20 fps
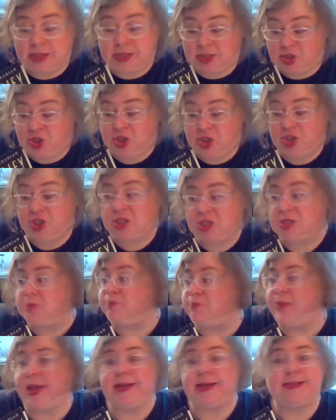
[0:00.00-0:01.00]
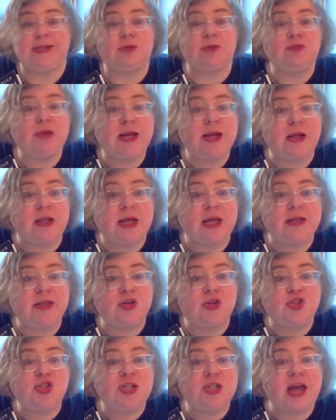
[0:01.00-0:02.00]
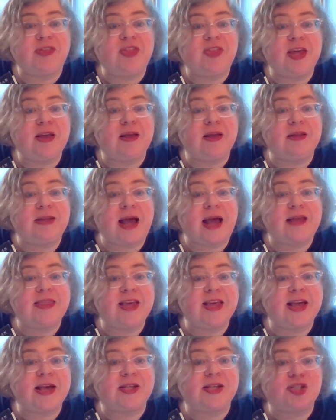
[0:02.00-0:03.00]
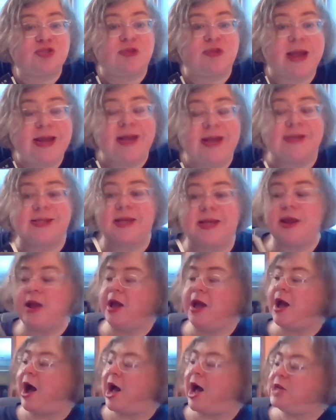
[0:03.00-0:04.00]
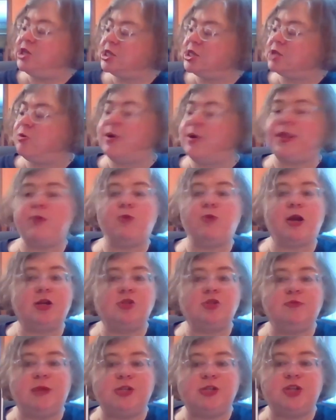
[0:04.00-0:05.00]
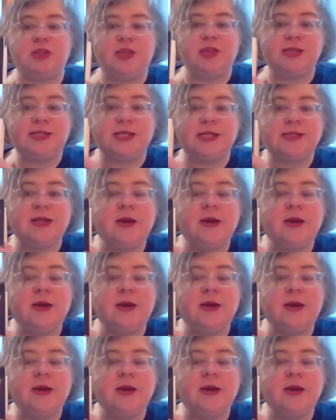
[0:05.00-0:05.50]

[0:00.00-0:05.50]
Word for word: she just makes it real, and there's nothing nothing extraneous. And I just quickly wanted to mention this is